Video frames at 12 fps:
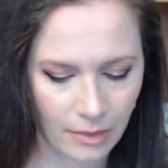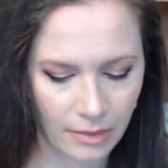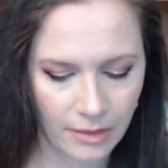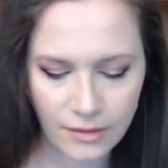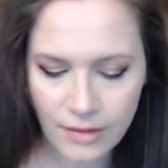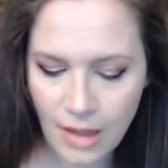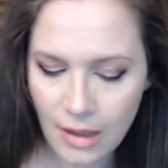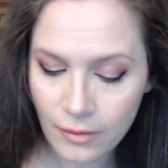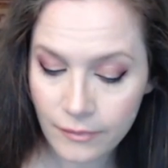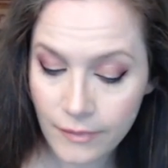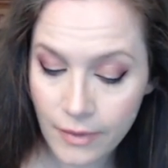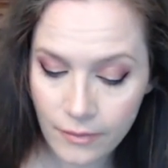The
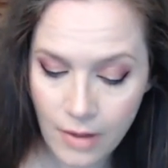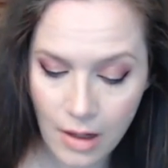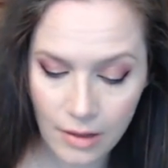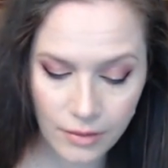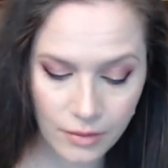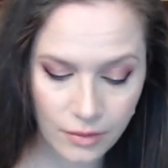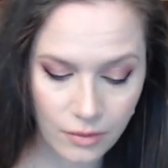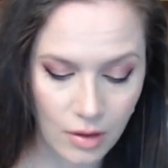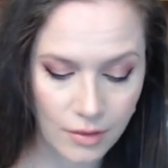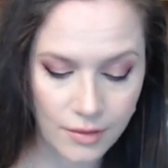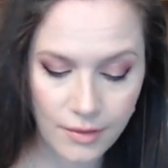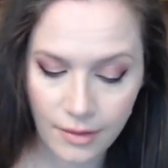shadow of a thrush
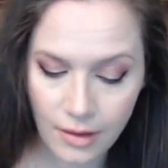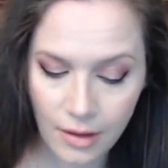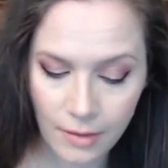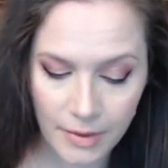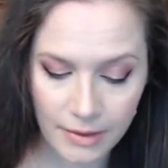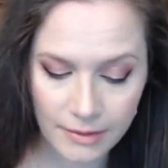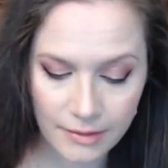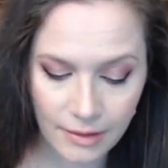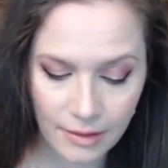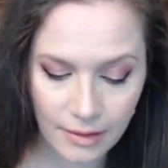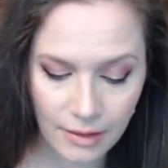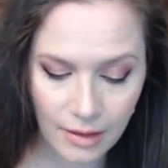crossed the carpet.
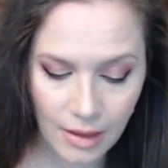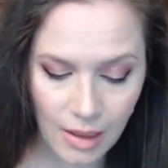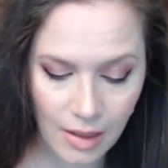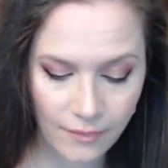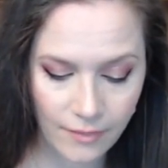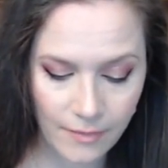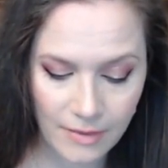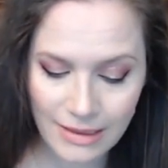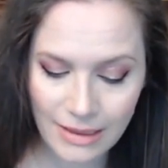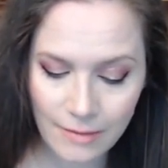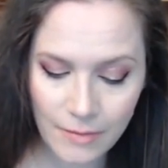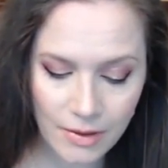From the
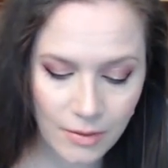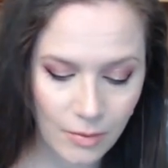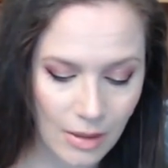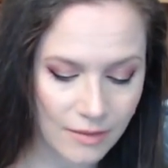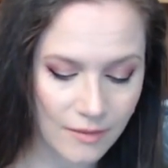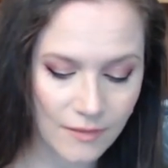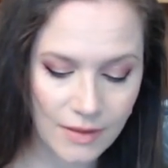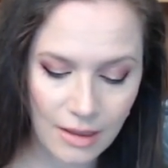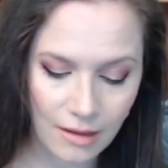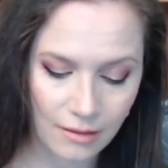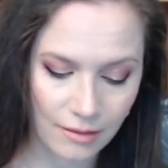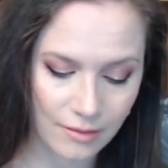deepest wells of
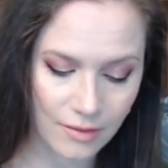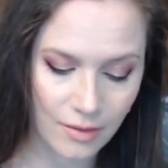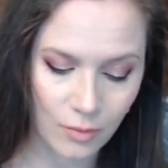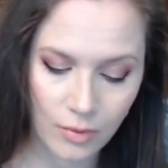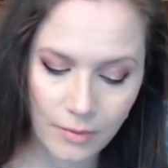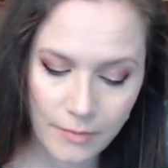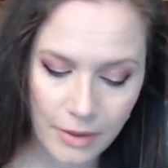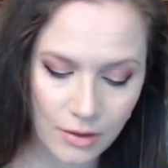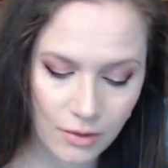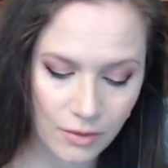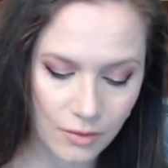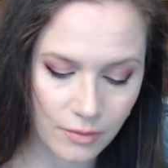silence, the wood
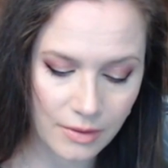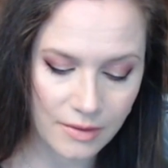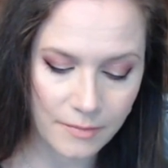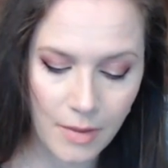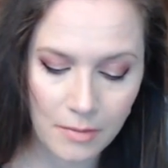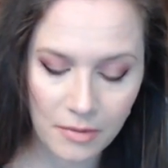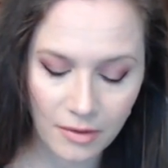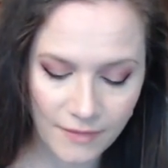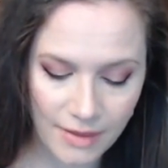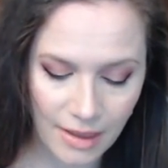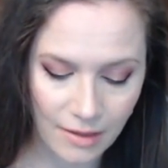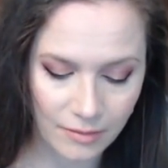pigeon drew its bubble
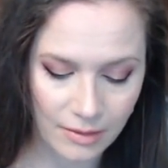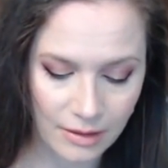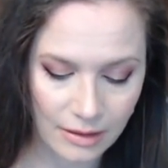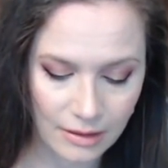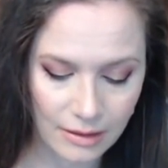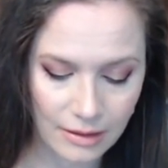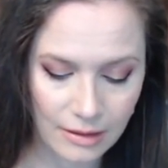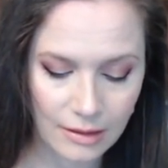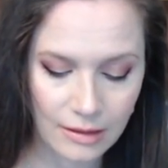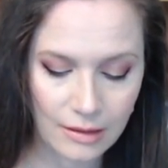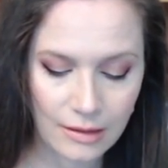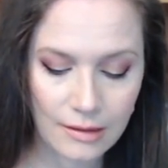of sound.
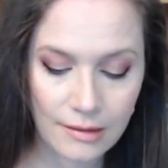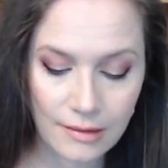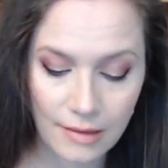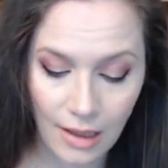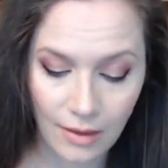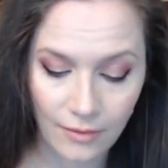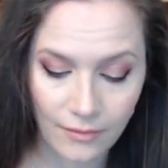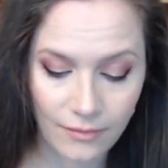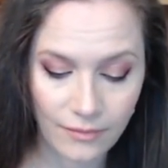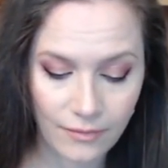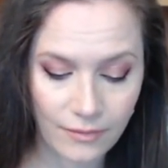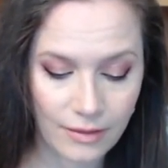
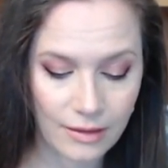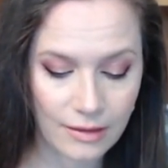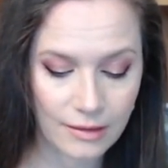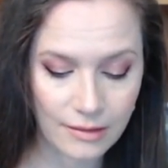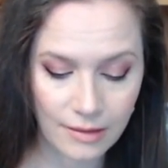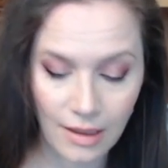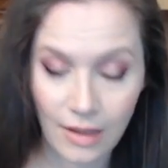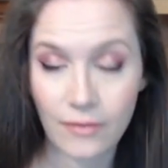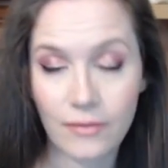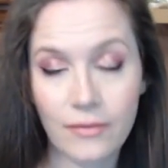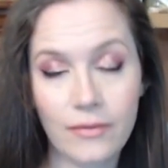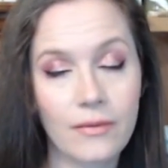Safe,
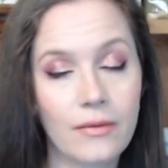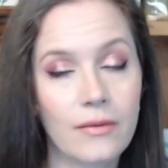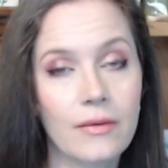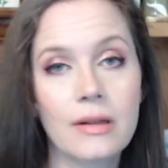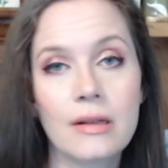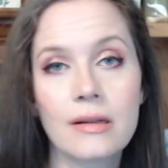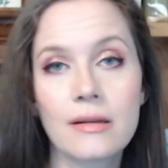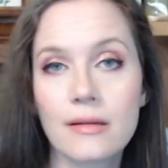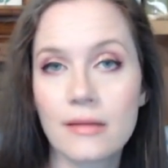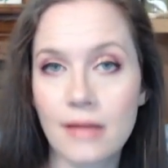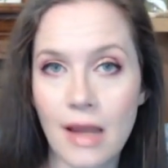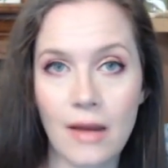safe,
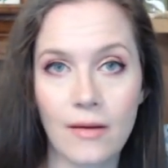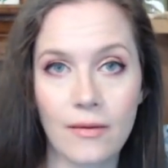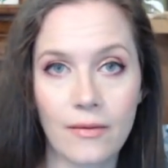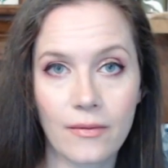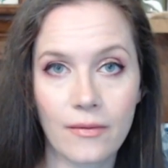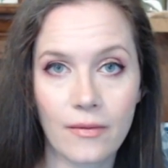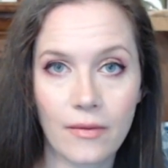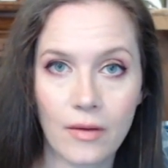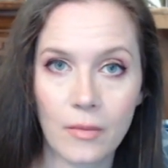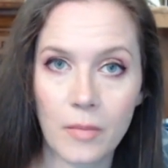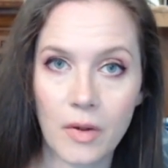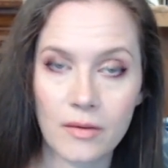safe,
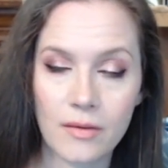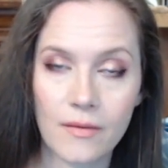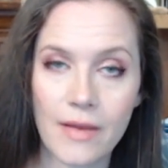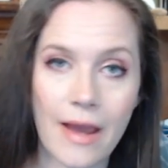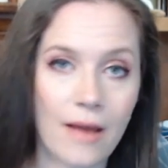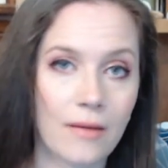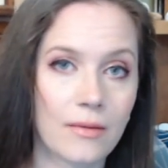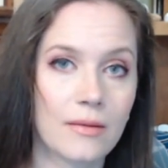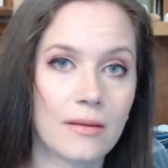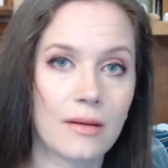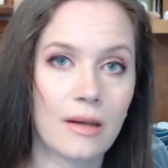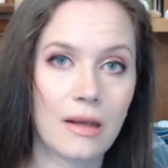the pulse of the
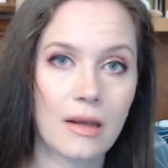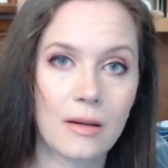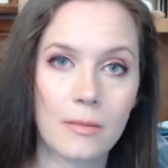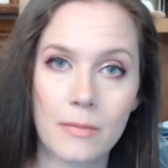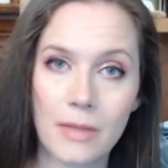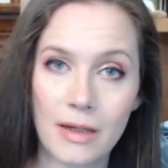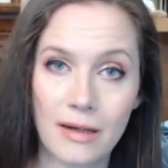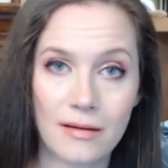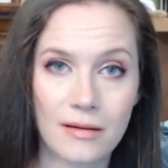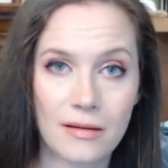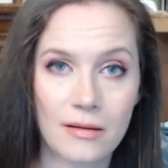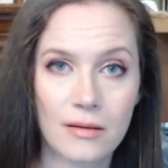house
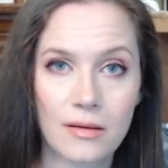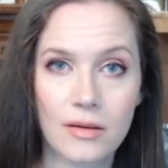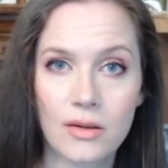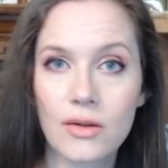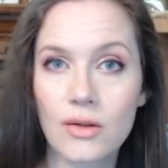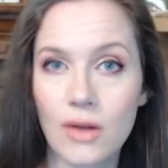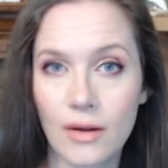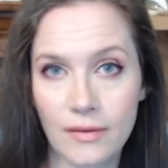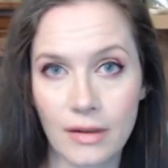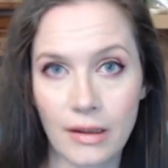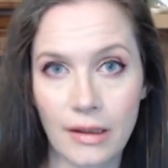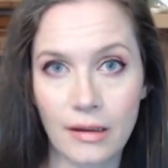beat
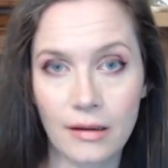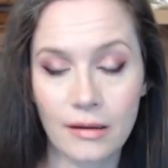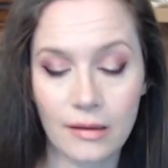softly.